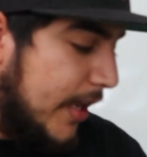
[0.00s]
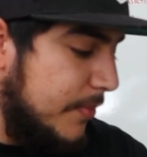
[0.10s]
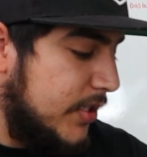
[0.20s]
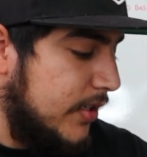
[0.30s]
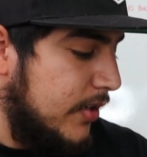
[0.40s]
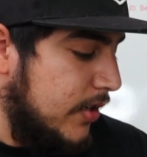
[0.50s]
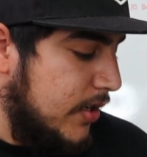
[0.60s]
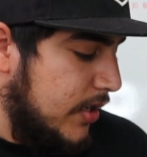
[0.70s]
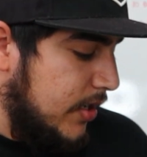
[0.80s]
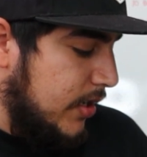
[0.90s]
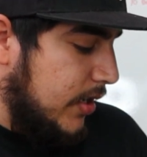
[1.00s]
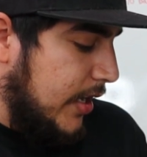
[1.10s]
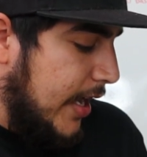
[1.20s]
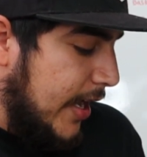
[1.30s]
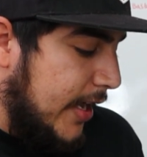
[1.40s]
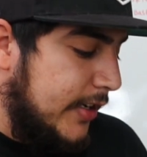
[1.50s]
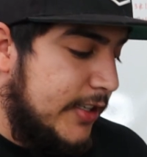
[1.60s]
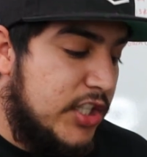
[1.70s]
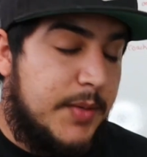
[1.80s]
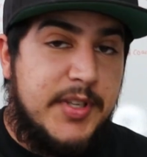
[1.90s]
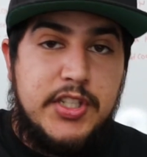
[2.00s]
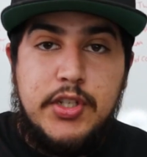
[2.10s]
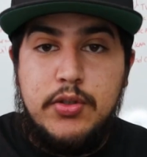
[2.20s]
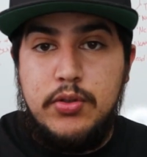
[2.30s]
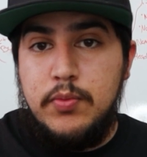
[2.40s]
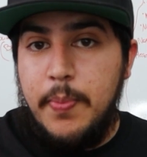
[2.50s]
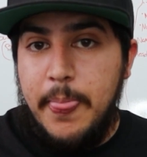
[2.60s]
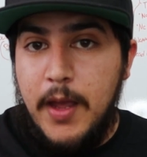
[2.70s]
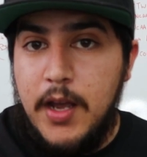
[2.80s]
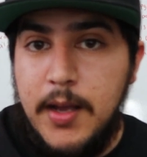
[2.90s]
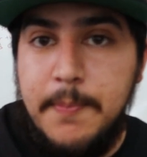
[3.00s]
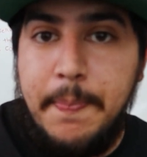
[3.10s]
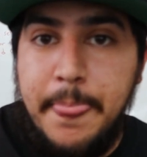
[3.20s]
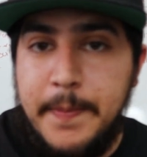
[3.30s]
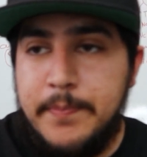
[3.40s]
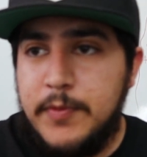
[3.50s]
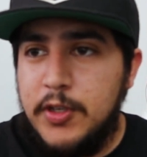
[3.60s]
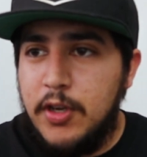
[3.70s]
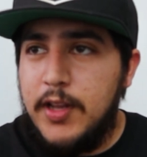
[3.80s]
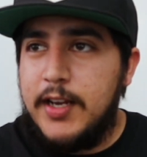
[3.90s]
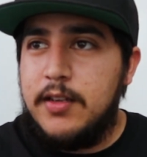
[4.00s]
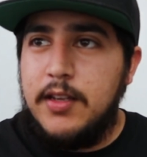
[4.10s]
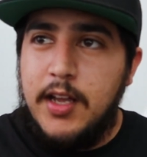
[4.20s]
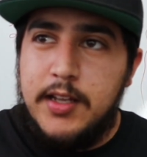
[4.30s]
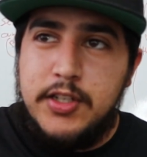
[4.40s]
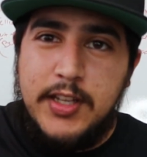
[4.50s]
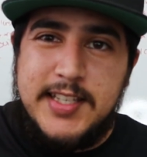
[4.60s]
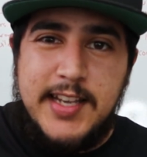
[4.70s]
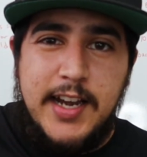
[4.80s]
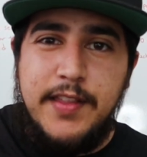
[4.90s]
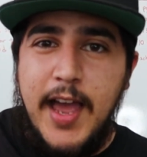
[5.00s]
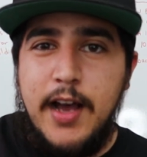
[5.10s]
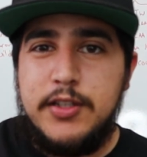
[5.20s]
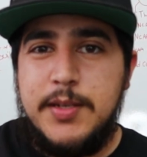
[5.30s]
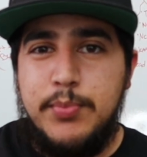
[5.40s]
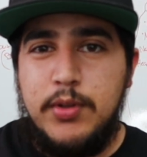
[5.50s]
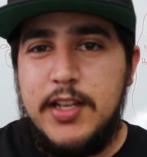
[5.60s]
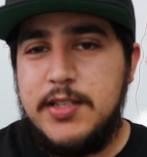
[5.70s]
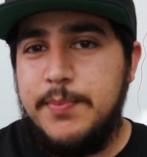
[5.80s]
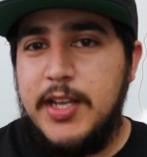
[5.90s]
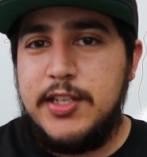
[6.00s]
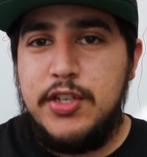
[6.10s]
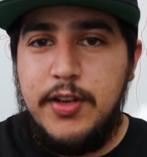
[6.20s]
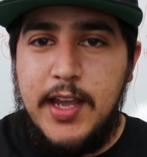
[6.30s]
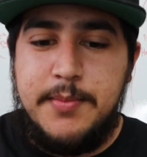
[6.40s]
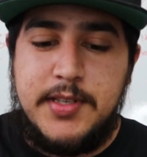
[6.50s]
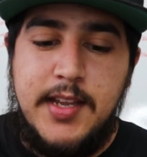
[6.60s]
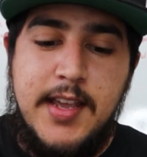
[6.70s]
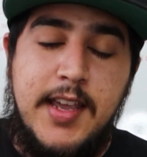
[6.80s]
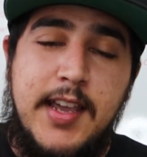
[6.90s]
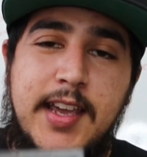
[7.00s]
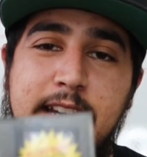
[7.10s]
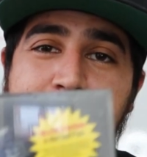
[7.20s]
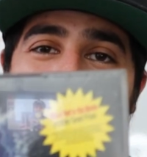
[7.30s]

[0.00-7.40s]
games, and he took me to you know, like to the side of the house. He pulled out some PS2 games, and he